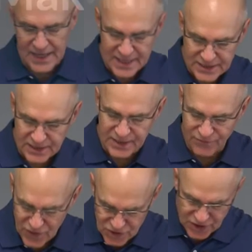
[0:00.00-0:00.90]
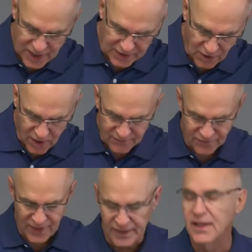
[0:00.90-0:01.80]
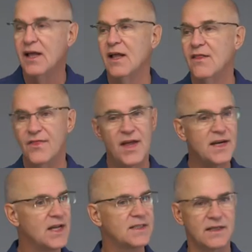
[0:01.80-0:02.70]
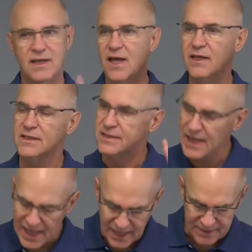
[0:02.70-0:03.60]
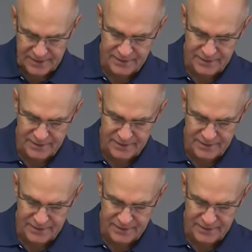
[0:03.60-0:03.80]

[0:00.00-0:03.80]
and into division and conflict, they need to take a stand.